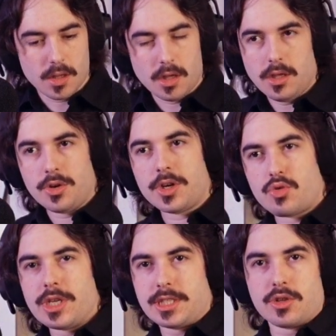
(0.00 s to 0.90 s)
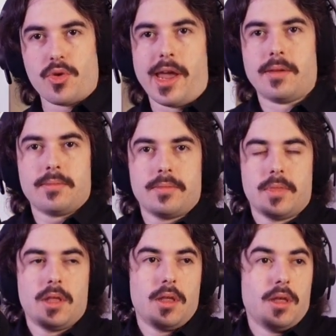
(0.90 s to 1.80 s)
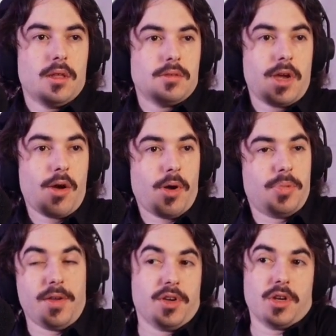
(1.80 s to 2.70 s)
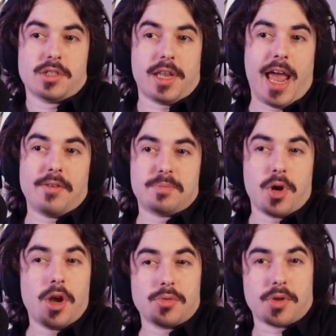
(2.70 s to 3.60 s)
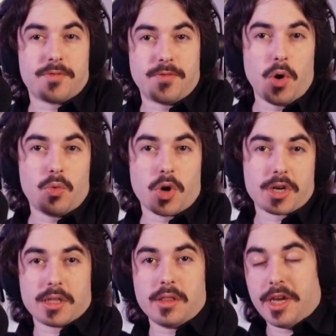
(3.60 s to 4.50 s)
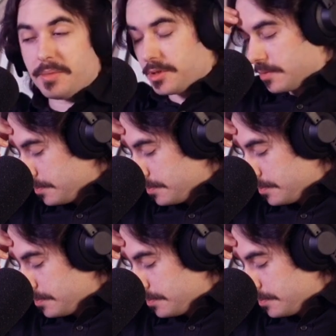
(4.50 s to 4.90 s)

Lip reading: You're an aristocrat. So anyway, but if you're just an average person with full working limbs,